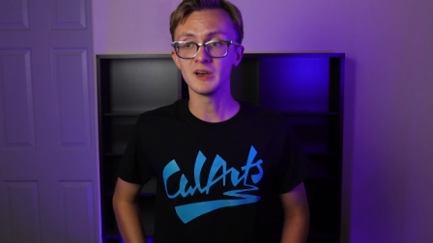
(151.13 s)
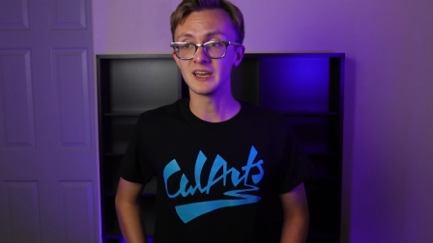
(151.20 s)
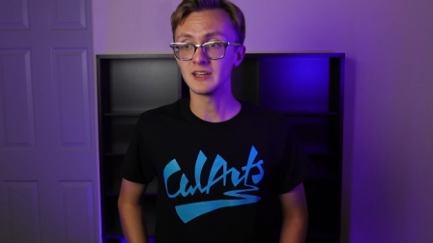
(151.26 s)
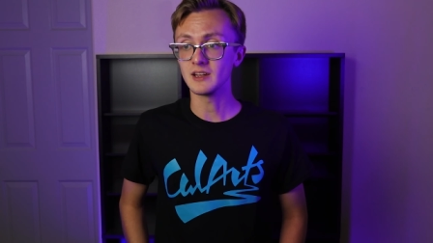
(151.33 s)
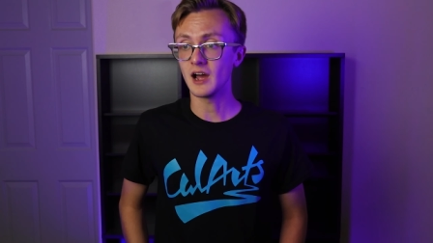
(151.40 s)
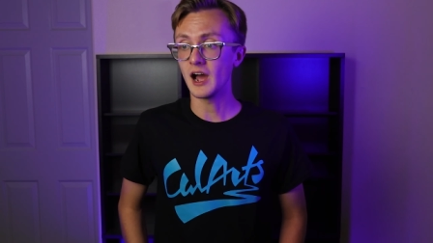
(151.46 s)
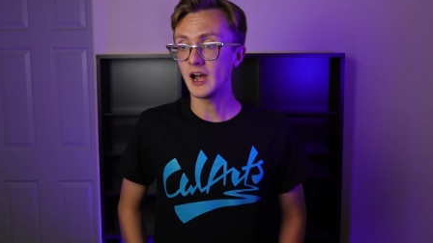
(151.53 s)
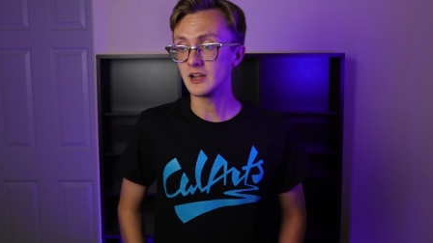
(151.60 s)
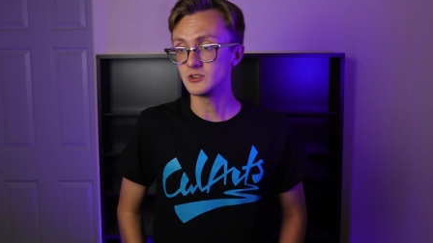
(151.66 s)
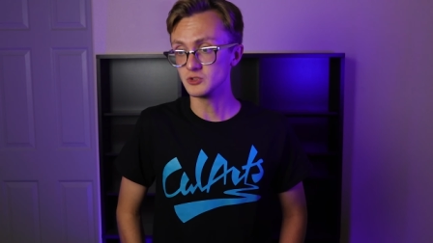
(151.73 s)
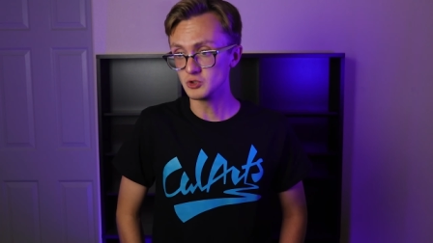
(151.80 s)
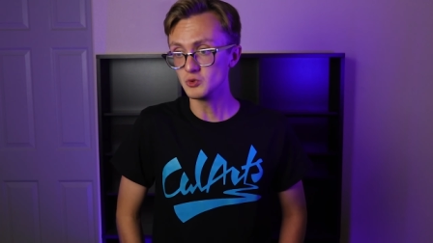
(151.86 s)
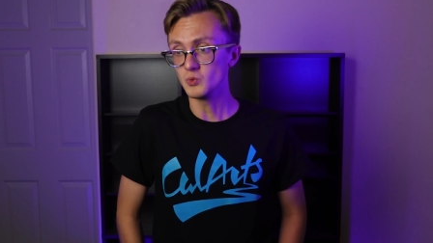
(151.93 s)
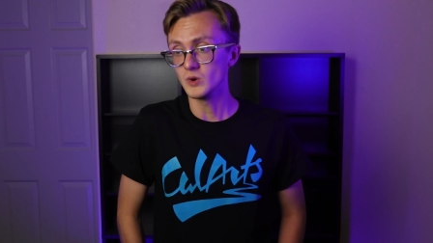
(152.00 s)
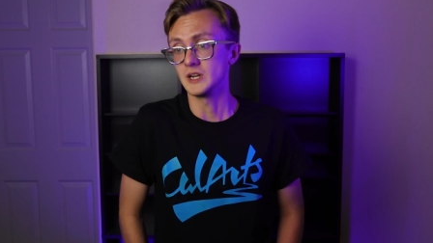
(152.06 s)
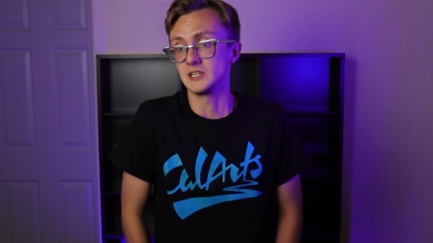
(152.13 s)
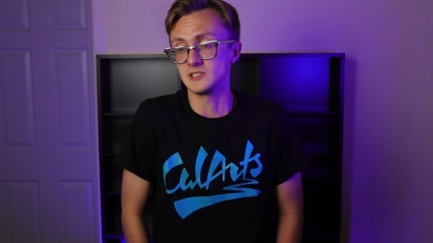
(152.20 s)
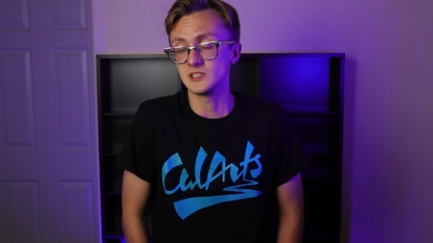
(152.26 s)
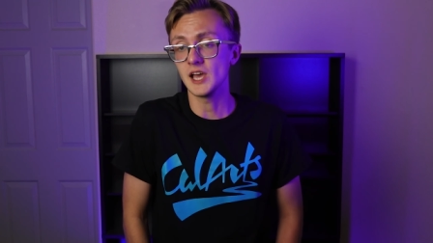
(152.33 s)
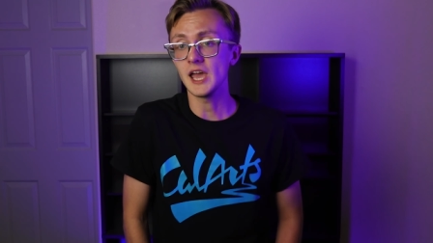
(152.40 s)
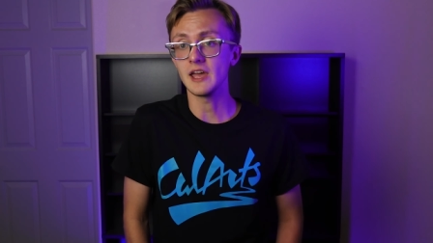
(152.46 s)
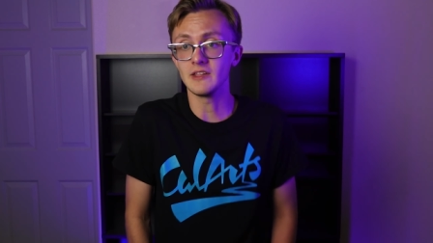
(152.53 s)
but I do want to
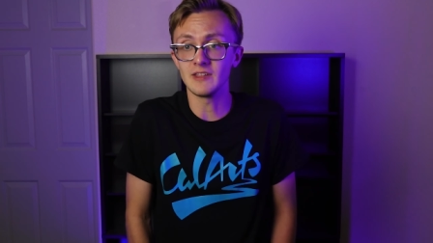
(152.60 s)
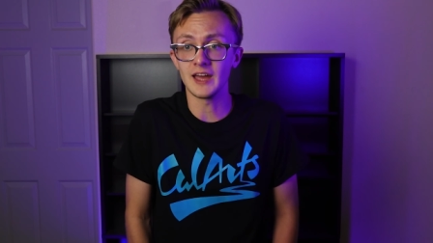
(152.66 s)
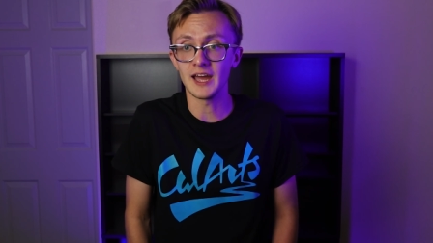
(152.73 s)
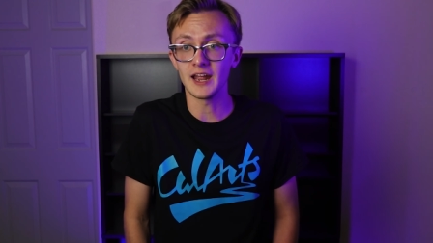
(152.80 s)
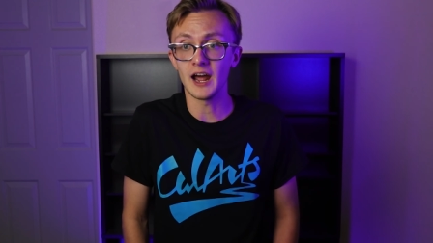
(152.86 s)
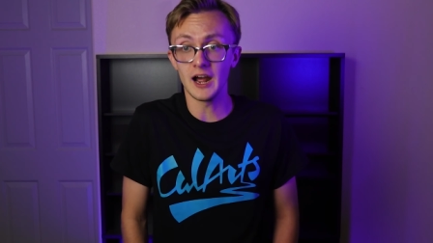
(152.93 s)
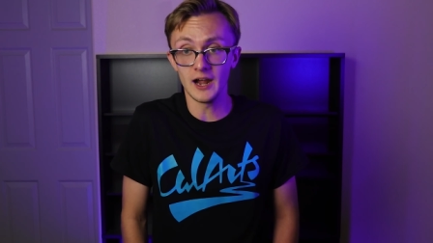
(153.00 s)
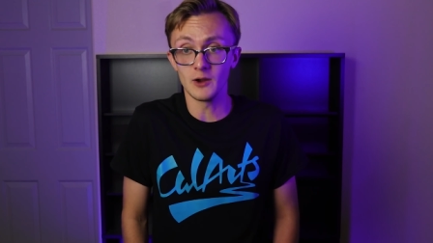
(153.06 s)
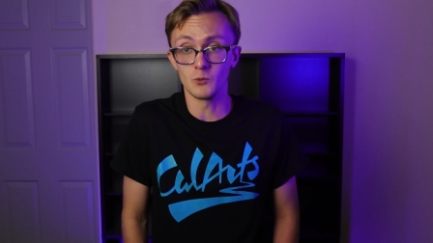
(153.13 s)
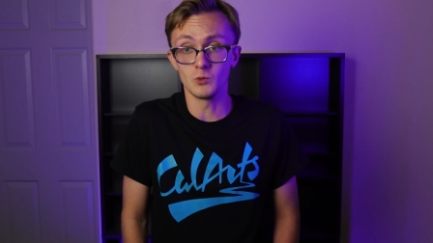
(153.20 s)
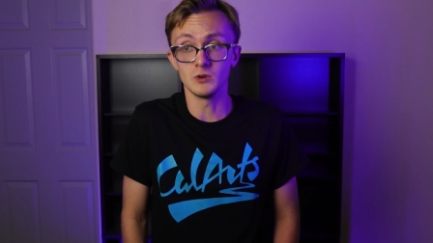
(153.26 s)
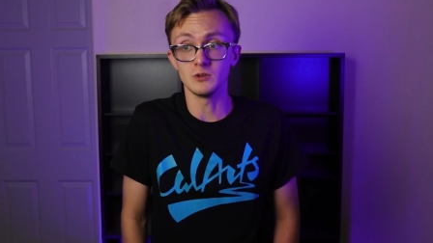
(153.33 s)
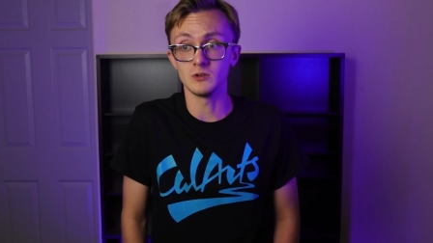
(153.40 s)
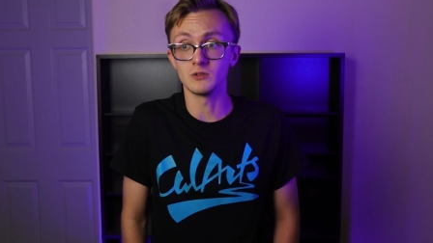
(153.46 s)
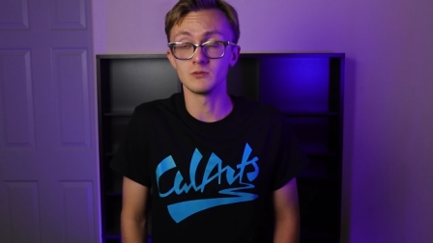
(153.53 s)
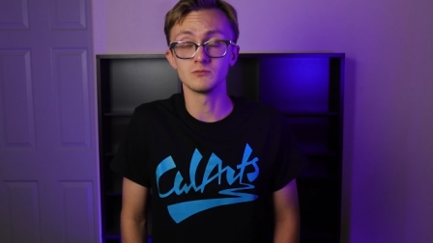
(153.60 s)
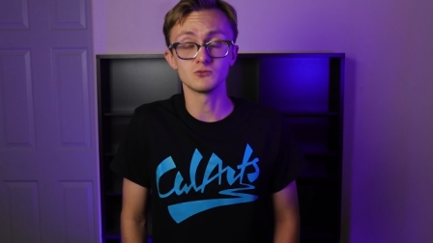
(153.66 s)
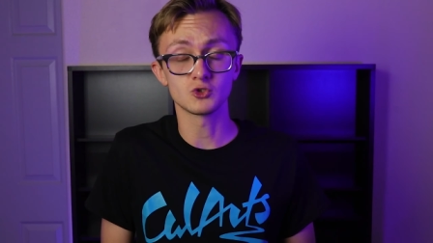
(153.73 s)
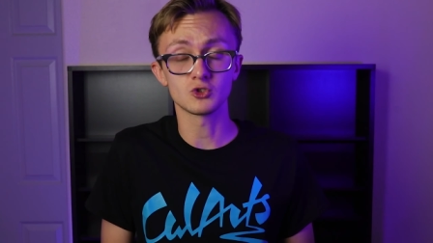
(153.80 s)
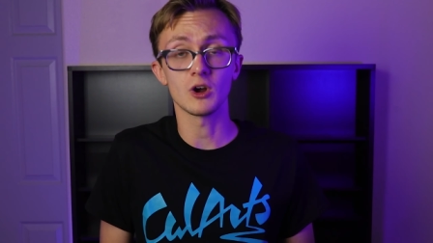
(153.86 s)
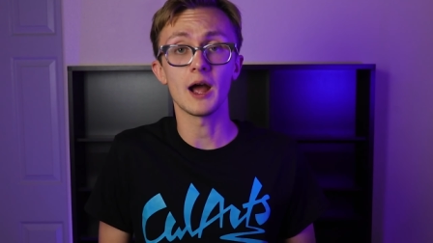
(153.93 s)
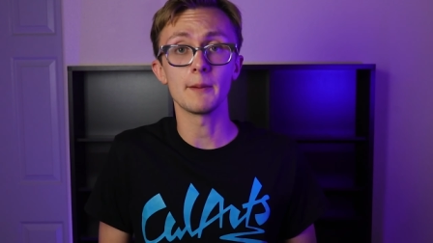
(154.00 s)
say that I
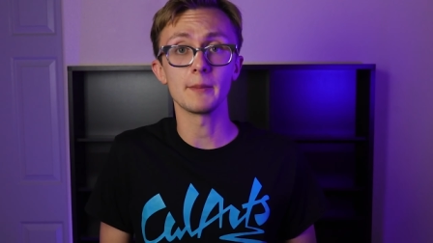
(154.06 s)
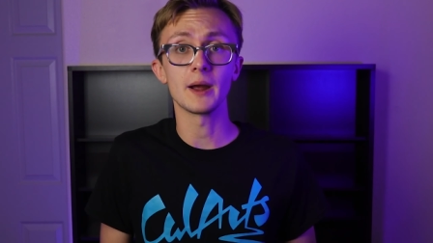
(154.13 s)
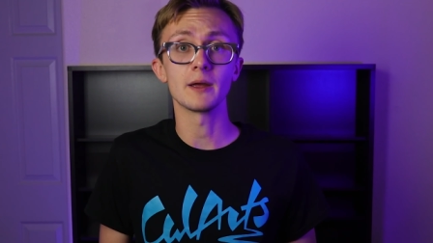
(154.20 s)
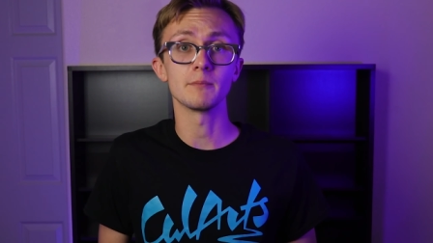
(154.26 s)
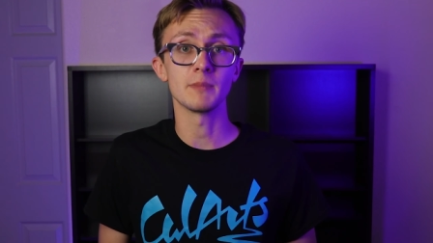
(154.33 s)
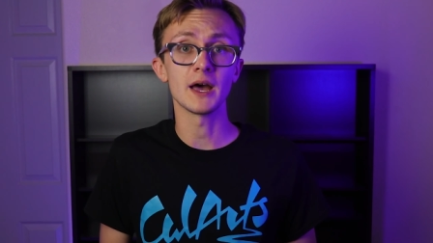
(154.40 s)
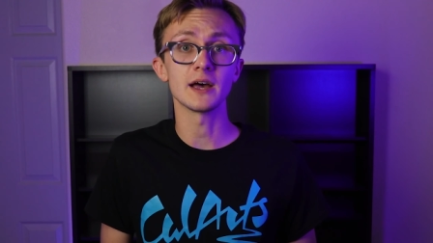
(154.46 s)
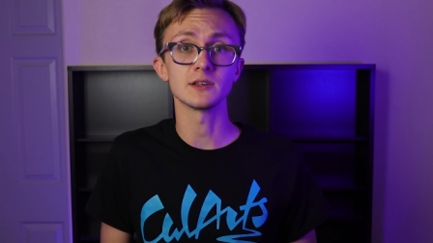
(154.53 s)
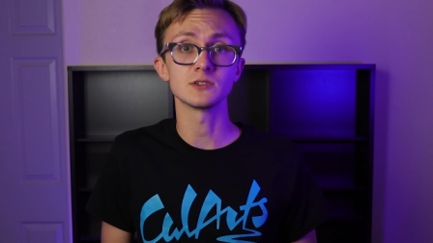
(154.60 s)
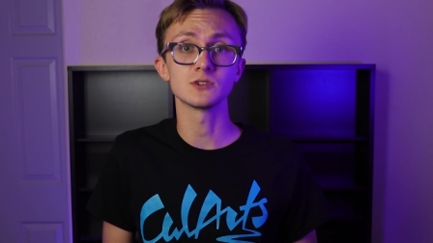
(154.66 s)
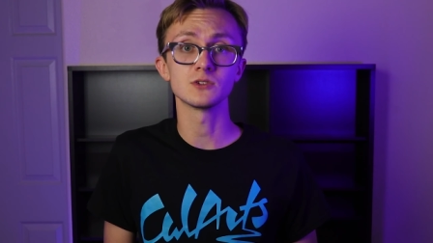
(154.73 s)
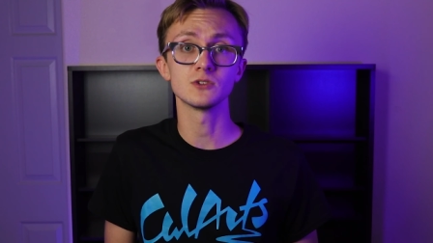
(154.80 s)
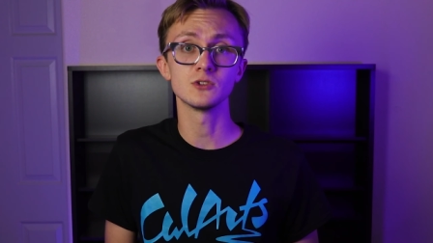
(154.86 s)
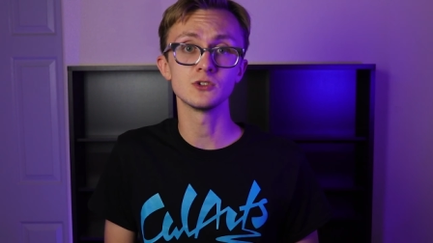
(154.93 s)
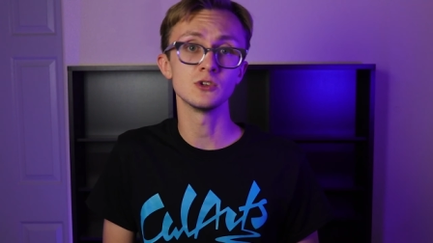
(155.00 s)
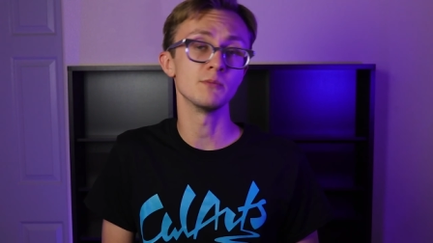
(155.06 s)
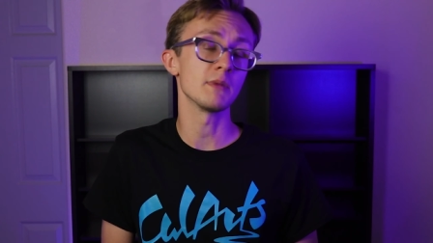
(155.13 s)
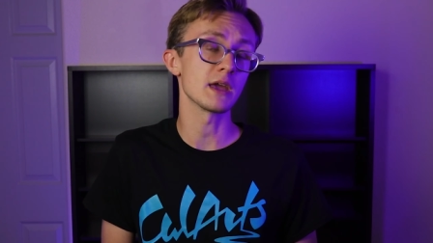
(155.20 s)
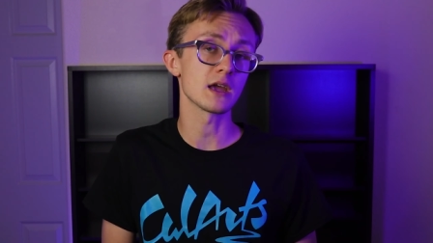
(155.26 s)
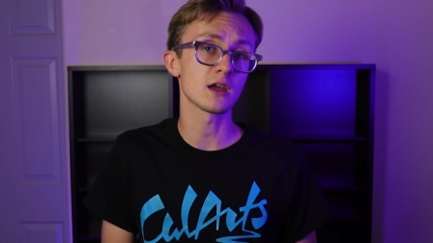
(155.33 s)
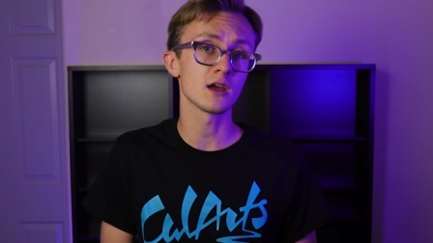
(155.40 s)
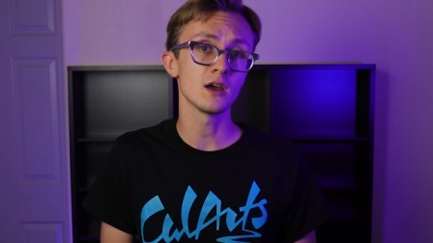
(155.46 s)
will try my best to
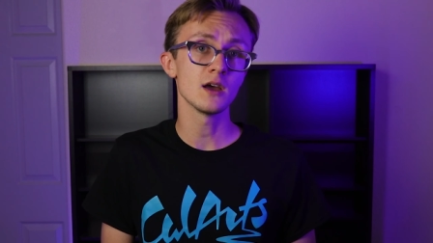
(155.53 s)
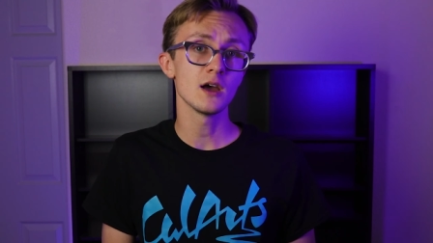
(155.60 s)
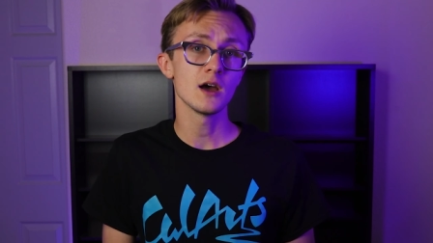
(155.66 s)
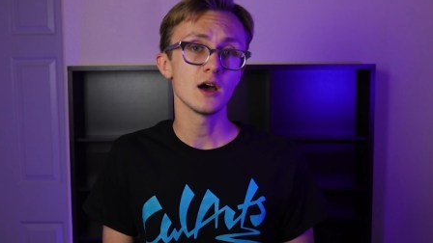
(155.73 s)
make